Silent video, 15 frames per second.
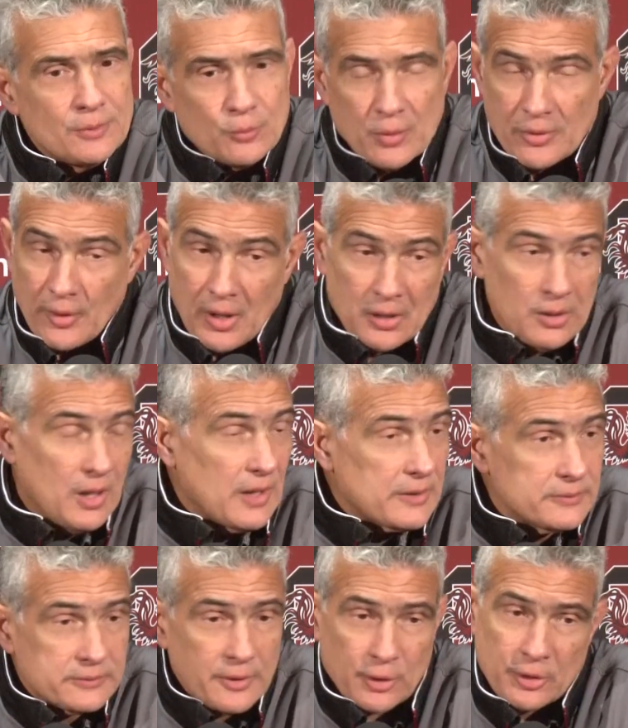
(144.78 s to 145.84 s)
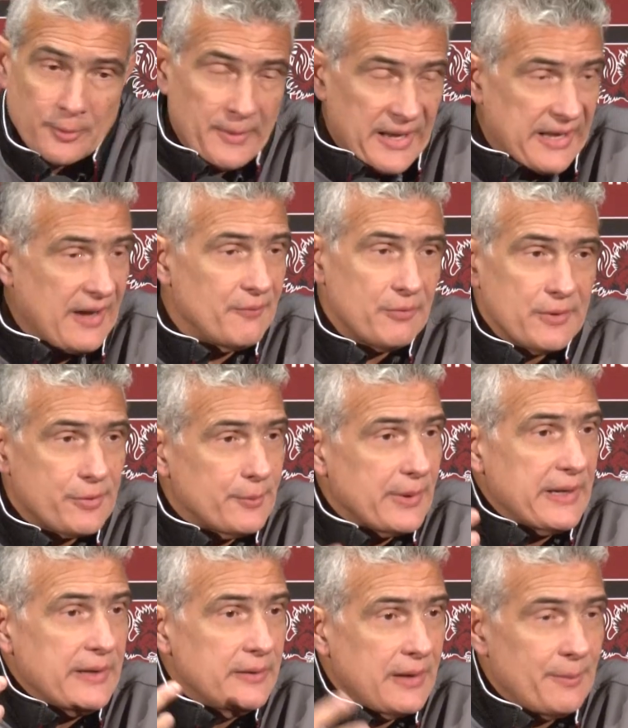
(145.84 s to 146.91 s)
With our luck, they're going to make every
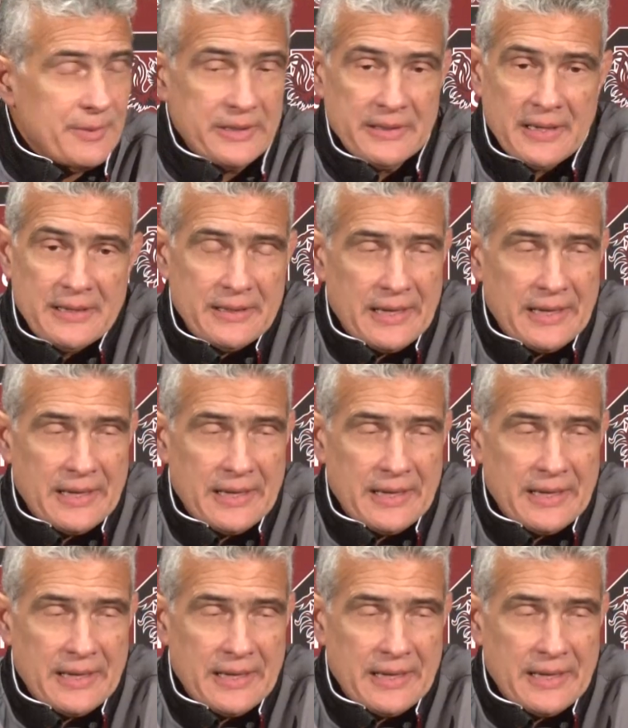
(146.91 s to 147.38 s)
three. I mean,